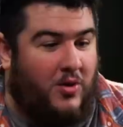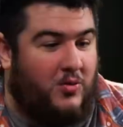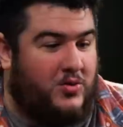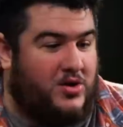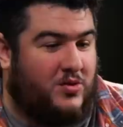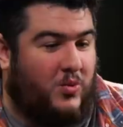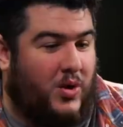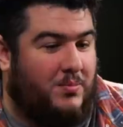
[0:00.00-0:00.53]
all
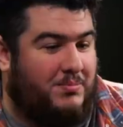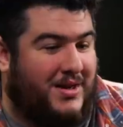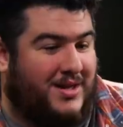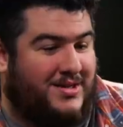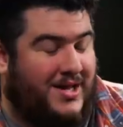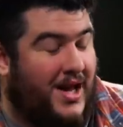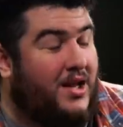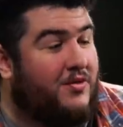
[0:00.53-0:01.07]
just one
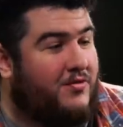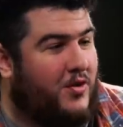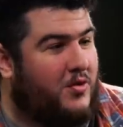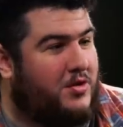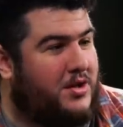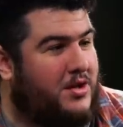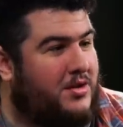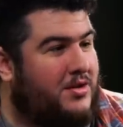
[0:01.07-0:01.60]
big
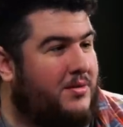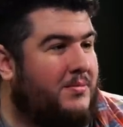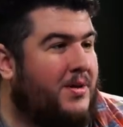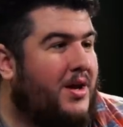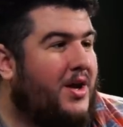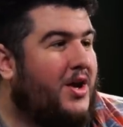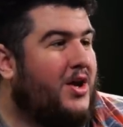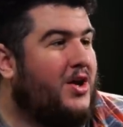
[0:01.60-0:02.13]
telephone
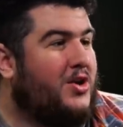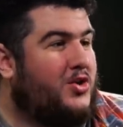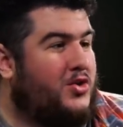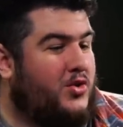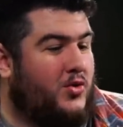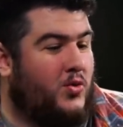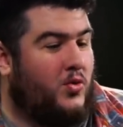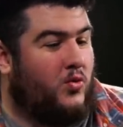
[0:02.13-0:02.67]
system,
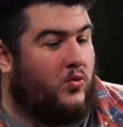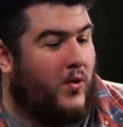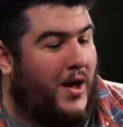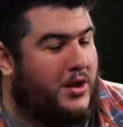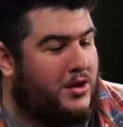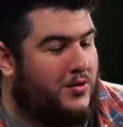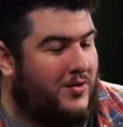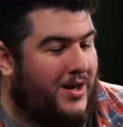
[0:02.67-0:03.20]
to
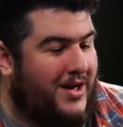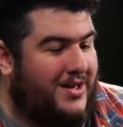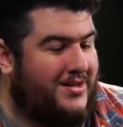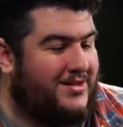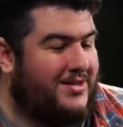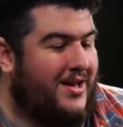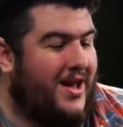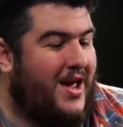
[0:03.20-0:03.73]

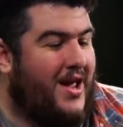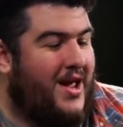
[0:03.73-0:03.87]
restaurants